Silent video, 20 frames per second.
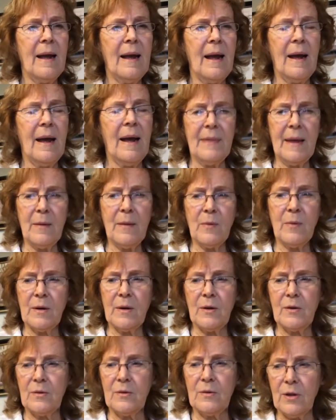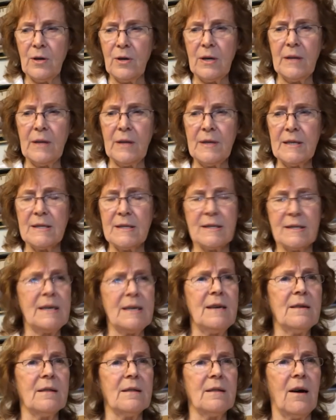and they would look at this
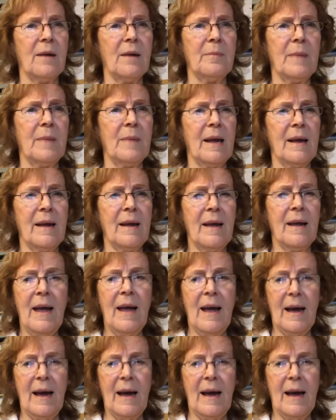seal on me.